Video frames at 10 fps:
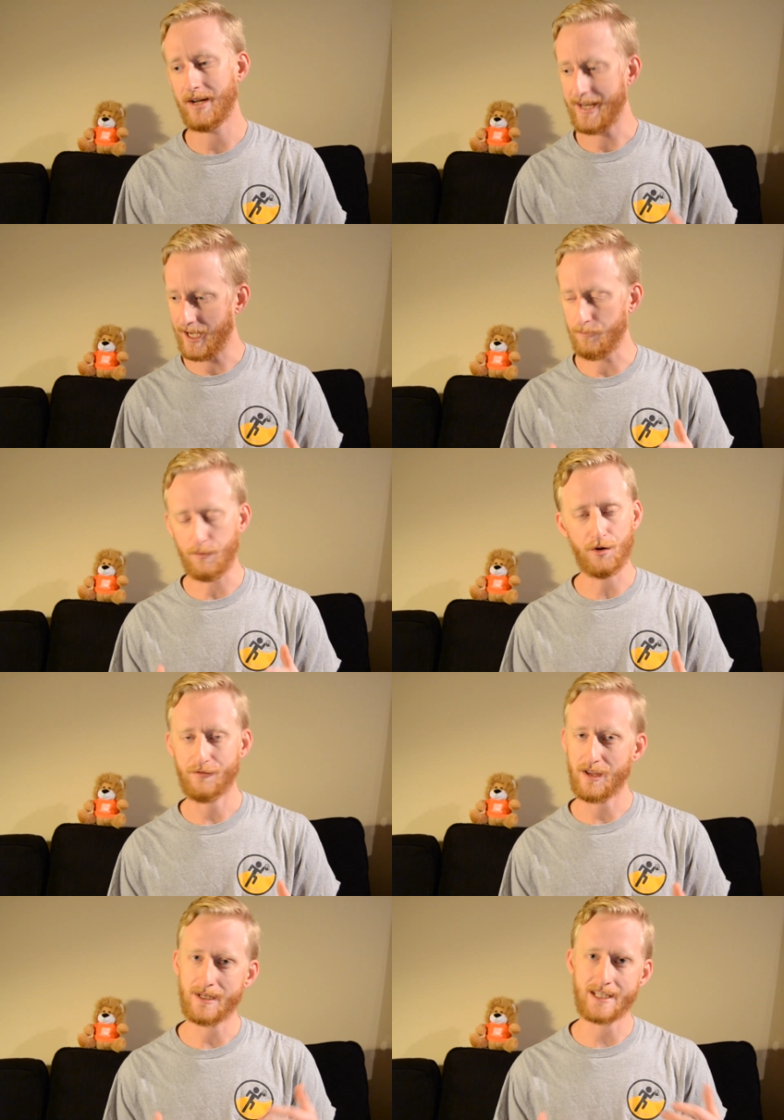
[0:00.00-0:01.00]
It helped
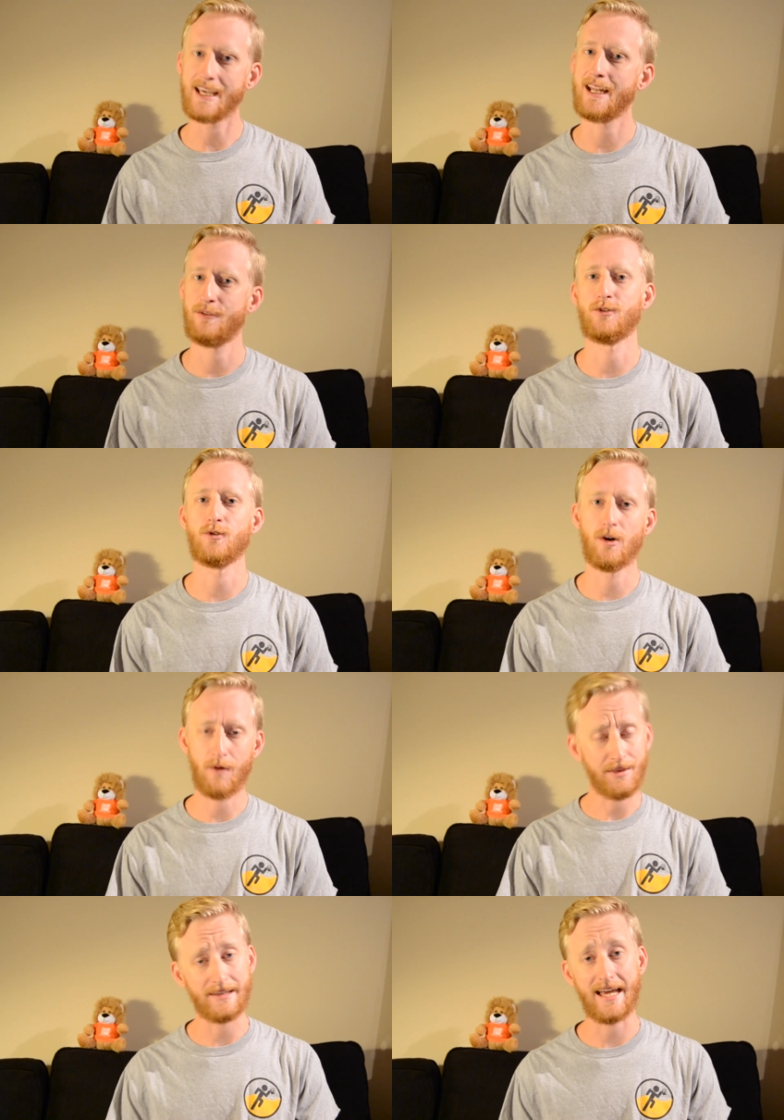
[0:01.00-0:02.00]
motivate me to get out the door
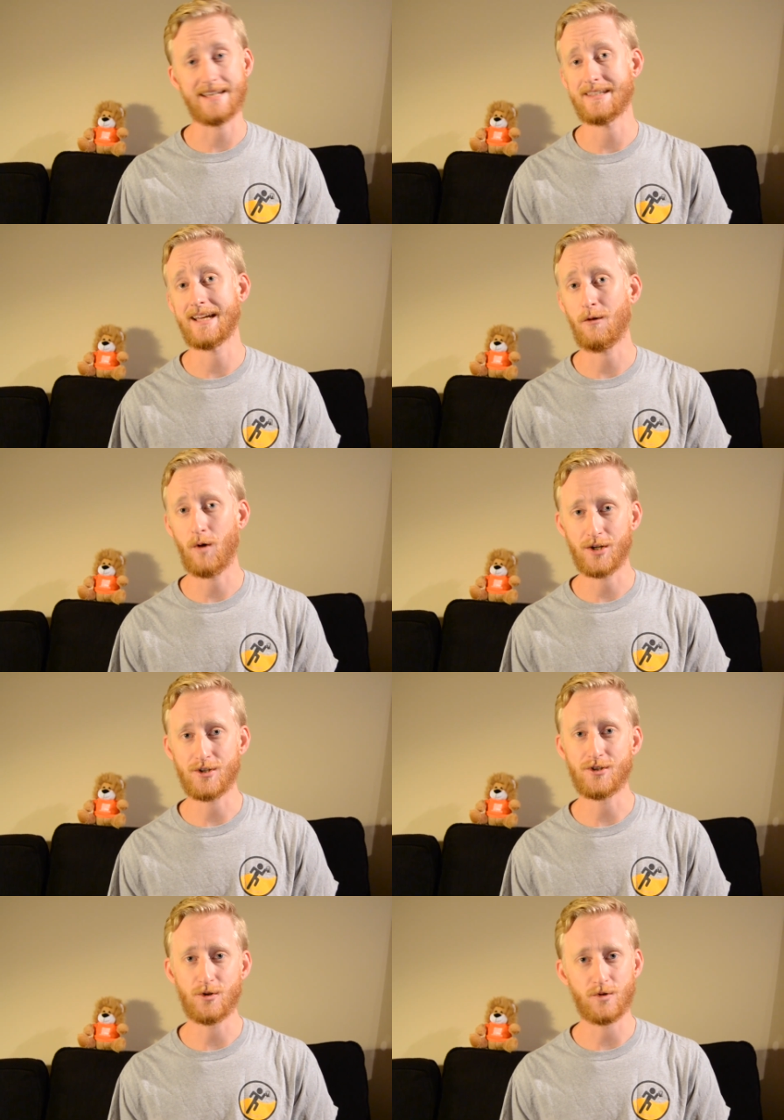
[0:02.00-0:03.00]
when the last thing I wanted
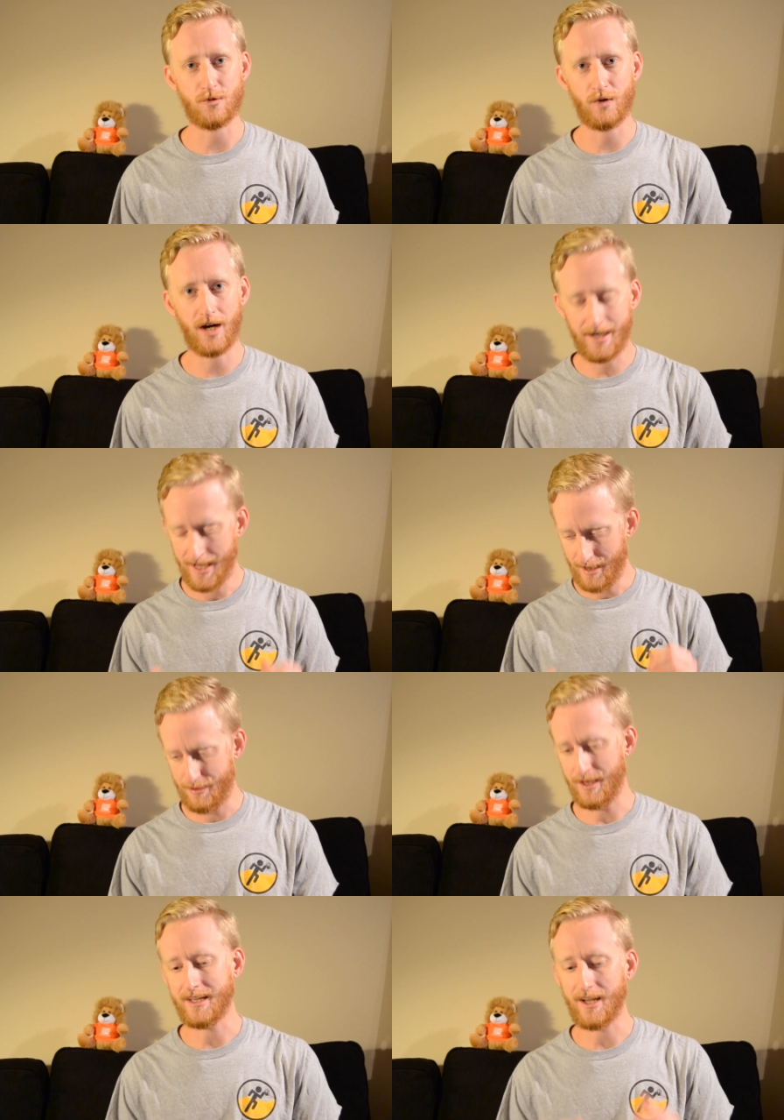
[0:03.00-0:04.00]
to do was run,
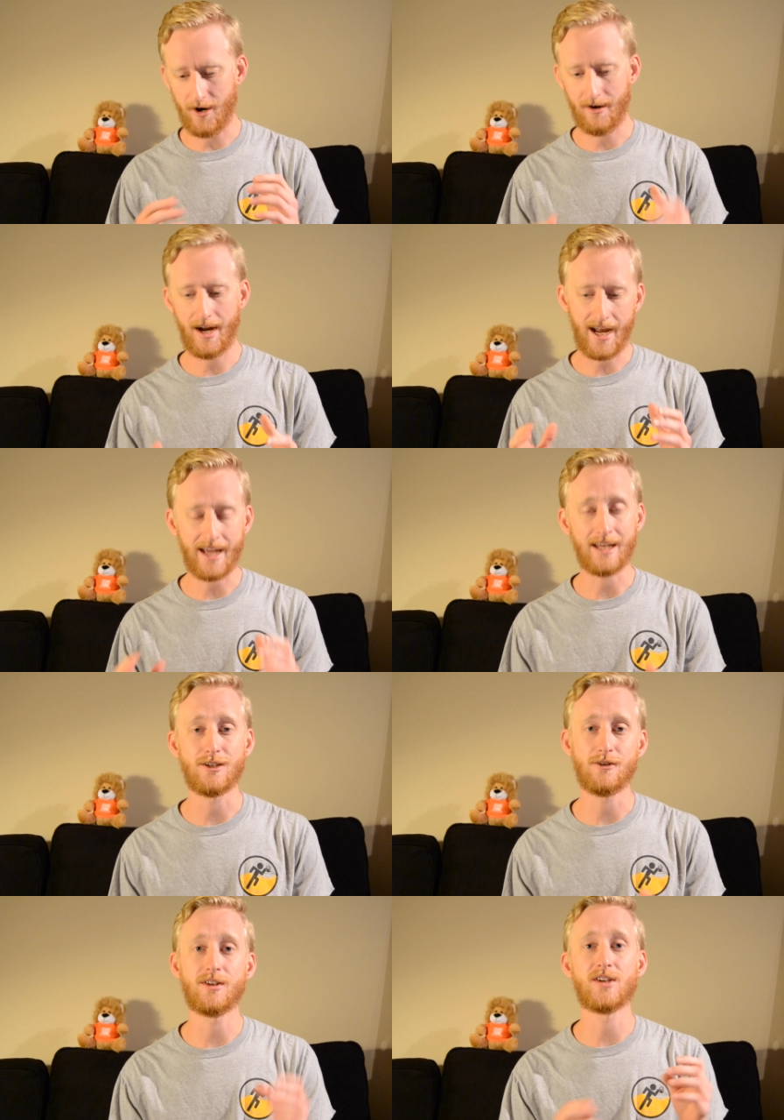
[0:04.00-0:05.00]
thinking, all right, I can
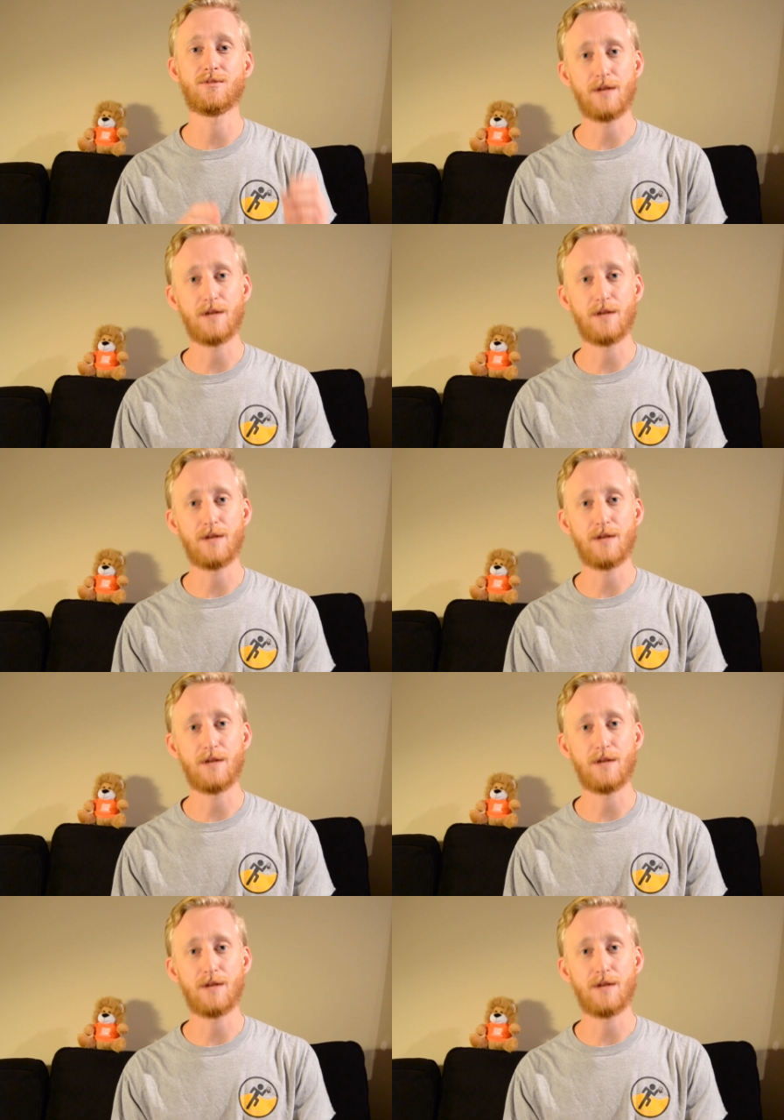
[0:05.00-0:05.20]
do this.